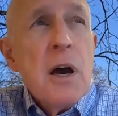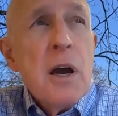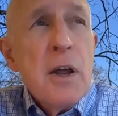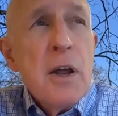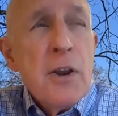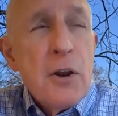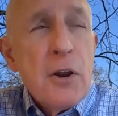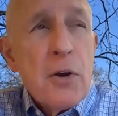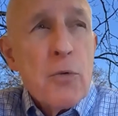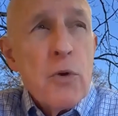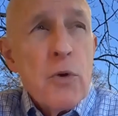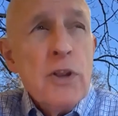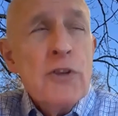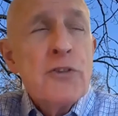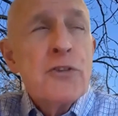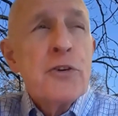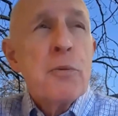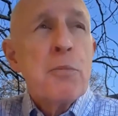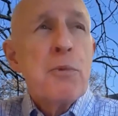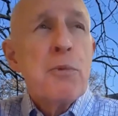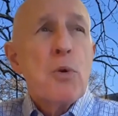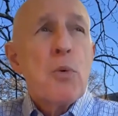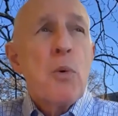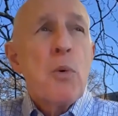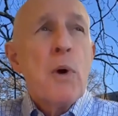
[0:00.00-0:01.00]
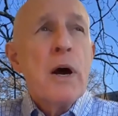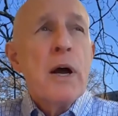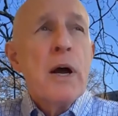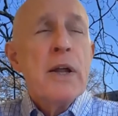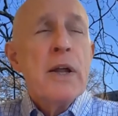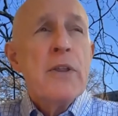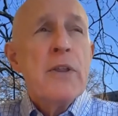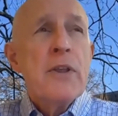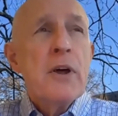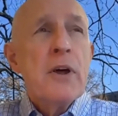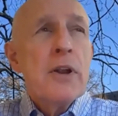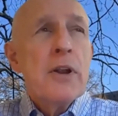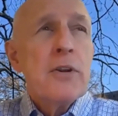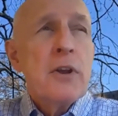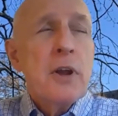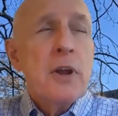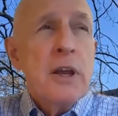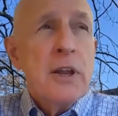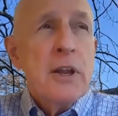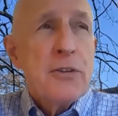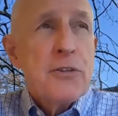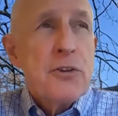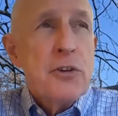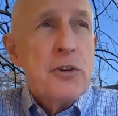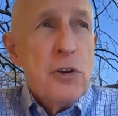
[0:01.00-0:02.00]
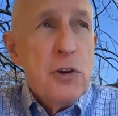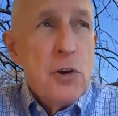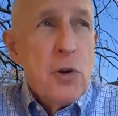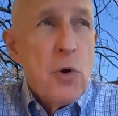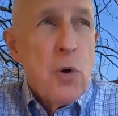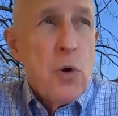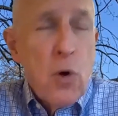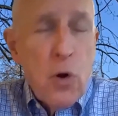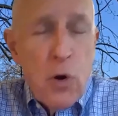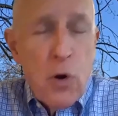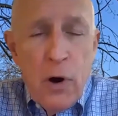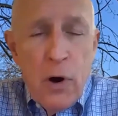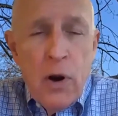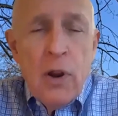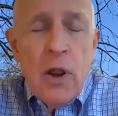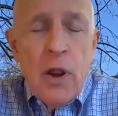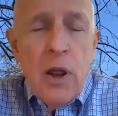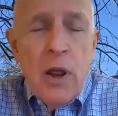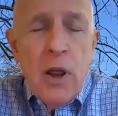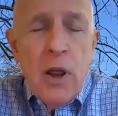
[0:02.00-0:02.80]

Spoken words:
in a reasonable way that it's your